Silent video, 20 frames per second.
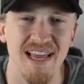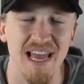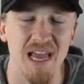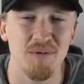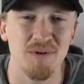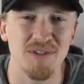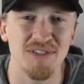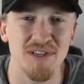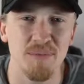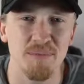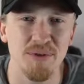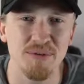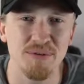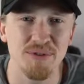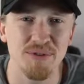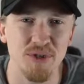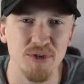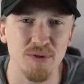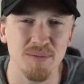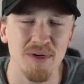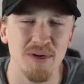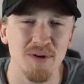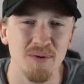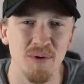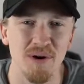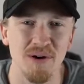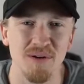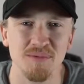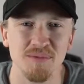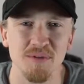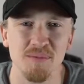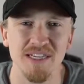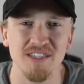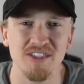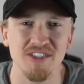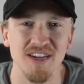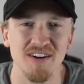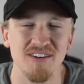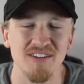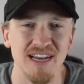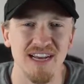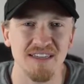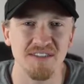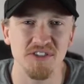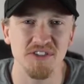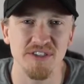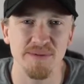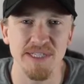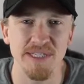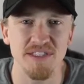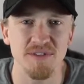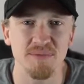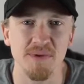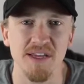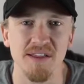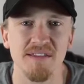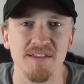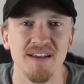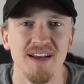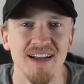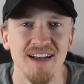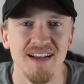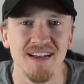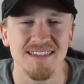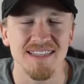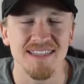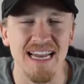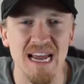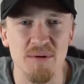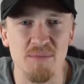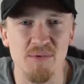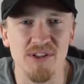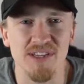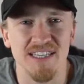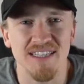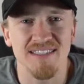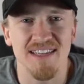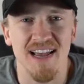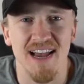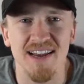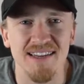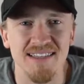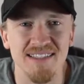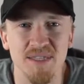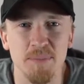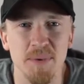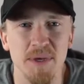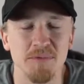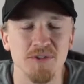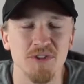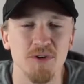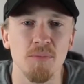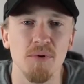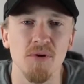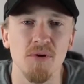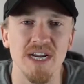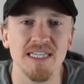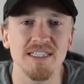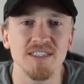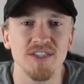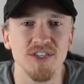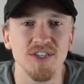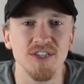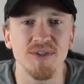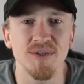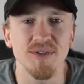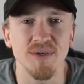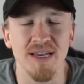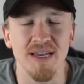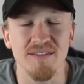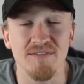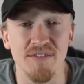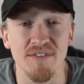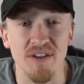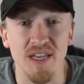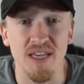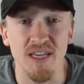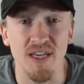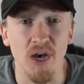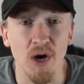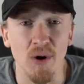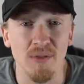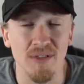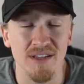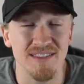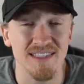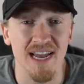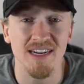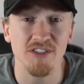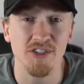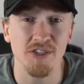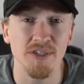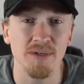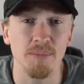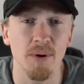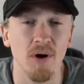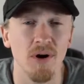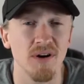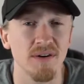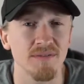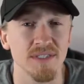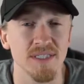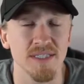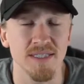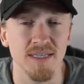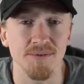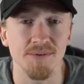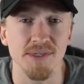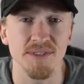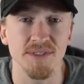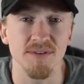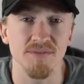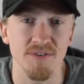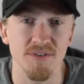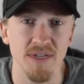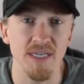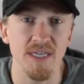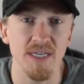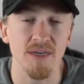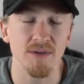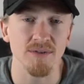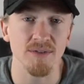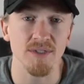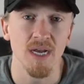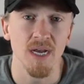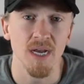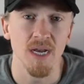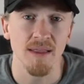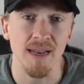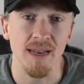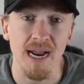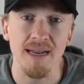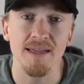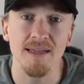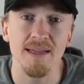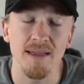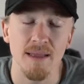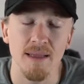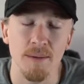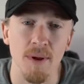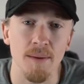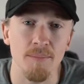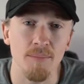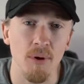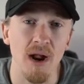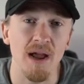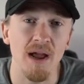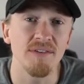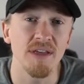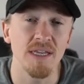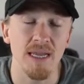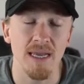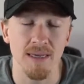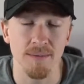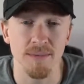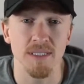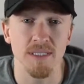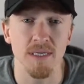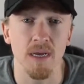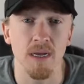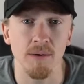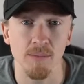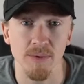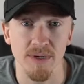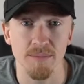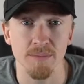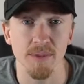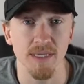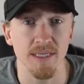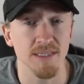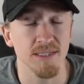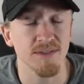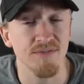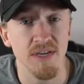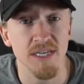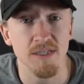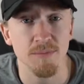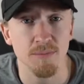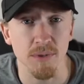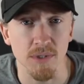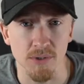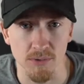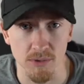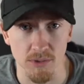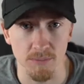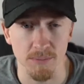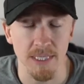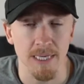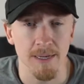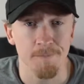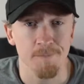Hey, what's up, YouTube? Welcome to my channel, Ask Jimmy Smith. Today, I'm really excited to be able to bring to you a video that's actually a part of a series of videos that I did in my private Amazon Replens Facebook group.